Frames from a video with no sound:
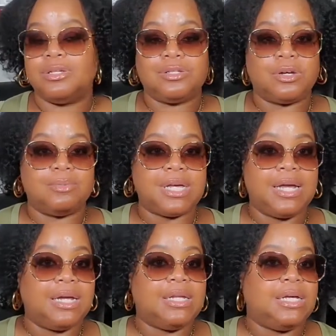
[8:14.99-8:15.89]
So I'm
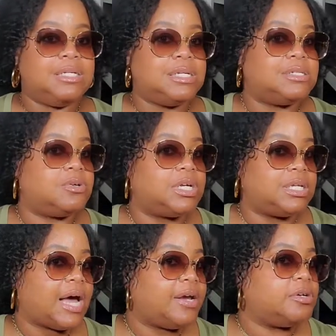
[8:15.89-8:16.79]
taking these are on the
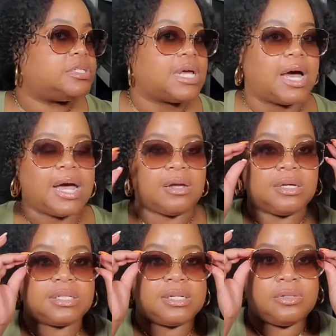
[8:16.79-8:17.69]
lighter side,
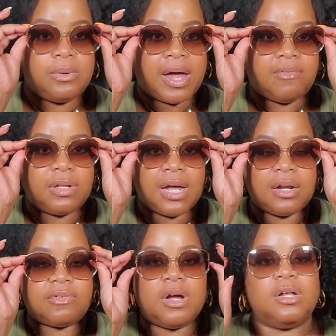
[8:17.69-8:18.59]
because I do have a lot
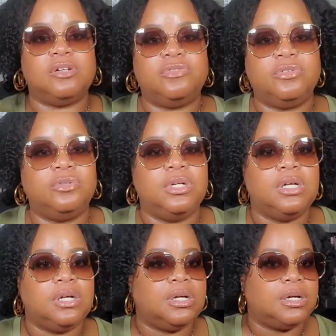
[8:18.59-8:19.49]
of colorful
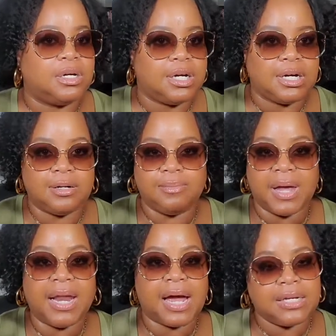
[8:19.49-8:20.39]

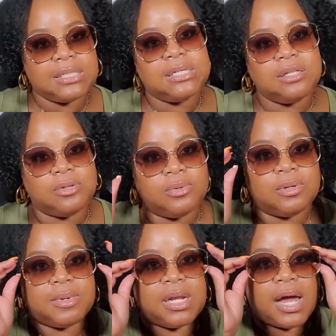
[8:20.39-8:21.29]
and I can see through
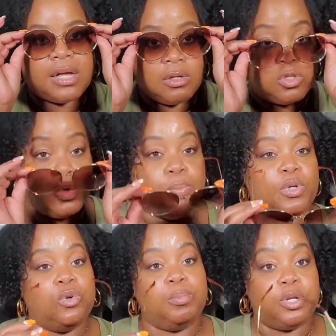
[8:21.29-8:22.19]
them. They're not super
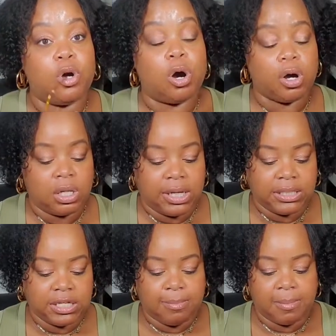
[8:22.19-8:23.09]
duper dark like
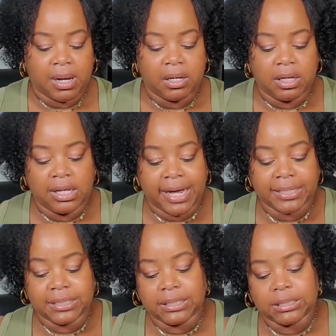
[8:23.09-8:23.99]
some of my other
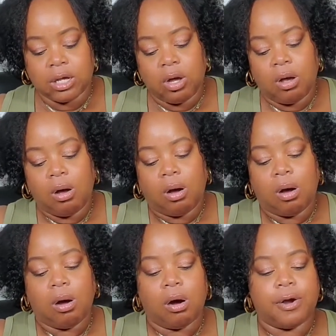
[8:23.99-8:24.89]
glasses
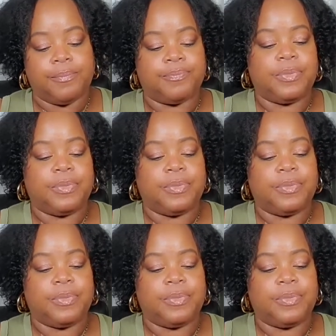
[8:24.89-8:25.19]
are.